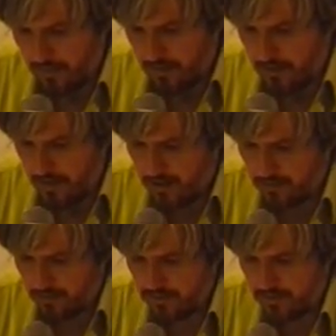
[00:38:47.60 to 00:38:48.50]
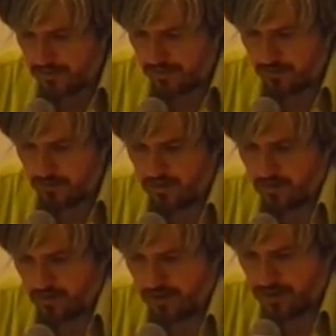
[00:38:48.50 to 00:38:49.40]
I will start with a
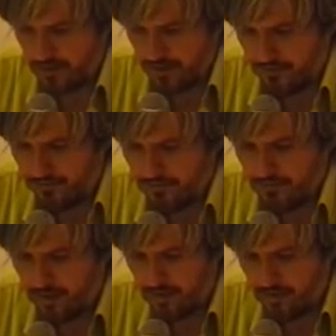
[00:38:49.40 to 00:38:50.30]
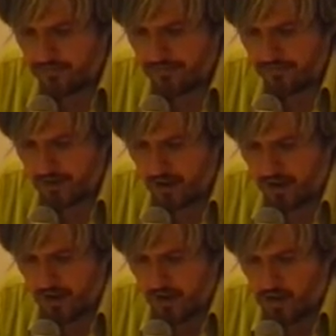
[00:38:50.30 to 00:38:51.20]
quotation here.
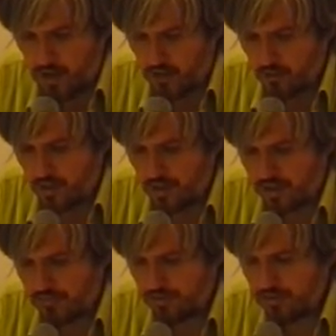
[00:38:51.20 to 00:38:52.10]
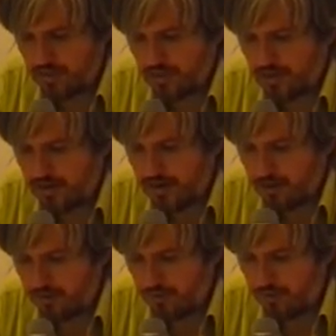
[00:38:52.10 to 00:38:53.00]
You will not put this
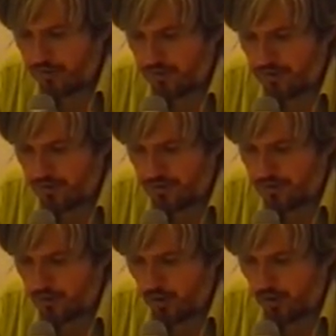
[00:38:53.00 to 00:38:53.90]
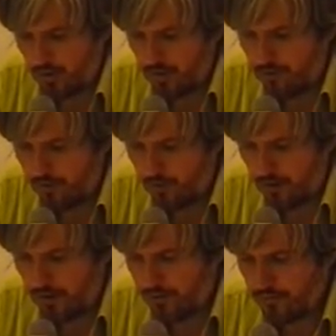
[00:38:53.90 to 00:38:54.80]
crown of thorns on the
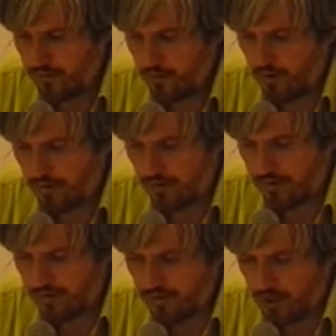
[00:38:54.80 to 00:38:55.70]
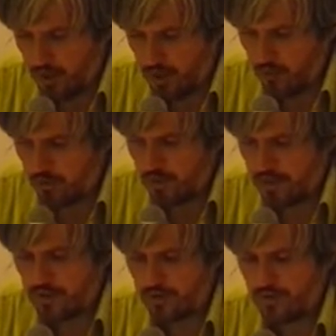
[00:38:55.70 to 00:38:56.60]
forehead of the workers. You will
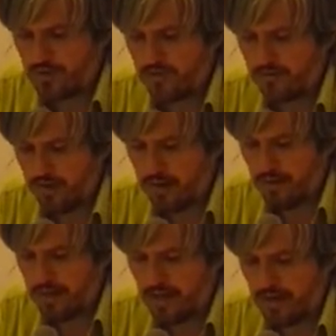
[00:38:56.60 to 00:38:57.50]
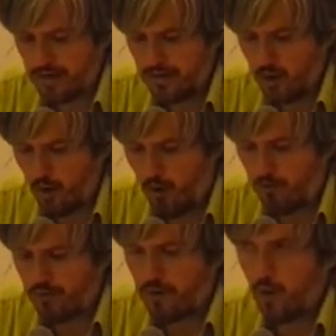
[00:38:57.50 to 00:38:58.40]
not crucify mankind of
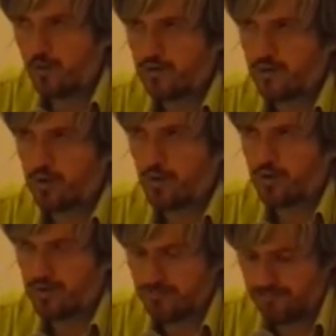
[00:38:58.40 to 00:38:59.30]
a golden cross.